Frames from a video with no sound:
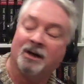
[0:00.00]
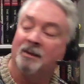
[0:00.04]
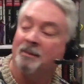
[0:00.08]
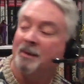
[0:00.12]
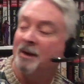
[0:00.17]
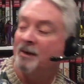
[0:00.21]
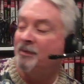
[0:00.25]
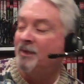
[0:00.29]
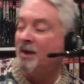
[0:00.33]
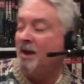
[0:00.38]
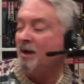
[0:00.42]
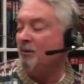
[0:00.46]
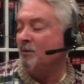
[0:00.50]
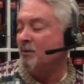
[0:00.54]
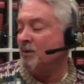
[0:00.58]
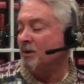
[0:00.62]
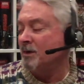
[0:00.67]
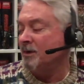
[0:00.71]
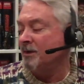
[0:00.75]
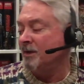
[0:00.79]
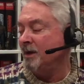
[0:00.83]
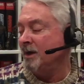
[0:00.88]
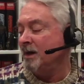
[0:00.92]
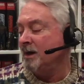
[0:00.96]
about that
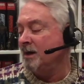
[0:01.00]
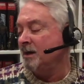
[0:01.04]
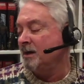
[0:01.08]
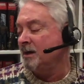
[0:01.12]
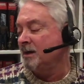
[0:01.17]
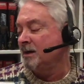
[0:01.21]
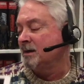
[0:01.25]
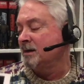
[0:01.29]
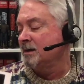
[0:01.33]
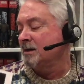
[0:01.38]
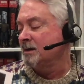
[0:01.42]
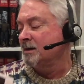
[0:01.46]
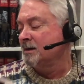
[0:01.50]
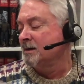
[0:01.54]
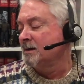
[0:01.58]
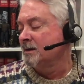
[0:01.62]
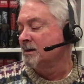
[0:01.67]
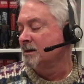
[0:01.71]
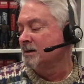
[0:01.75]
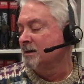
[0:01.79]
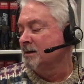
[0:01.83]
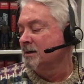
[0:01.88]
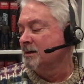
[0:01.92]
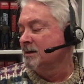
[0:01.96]
word there.
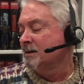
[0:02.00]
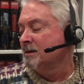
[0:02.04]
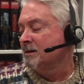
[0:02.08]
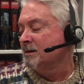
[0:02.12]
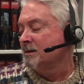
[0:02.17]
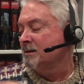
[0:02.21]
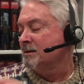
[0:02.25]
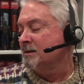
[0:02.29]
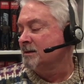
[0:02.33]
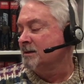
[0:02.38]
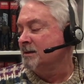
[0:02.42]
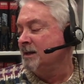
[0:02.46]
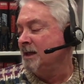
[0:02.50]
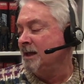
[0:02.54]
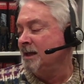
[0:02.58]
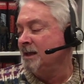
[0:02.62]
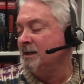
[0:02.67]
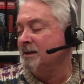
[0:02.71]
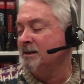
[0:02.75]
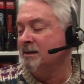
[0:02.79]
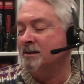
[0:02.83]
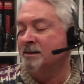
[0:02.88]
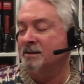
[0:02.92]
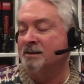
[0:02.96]

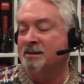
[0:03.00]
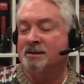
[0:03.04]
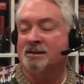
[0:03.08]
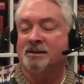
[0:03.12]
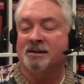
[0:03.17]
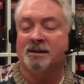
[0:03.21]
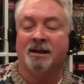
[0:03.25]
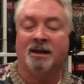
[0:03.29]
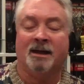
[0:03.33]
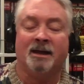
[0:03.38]
That is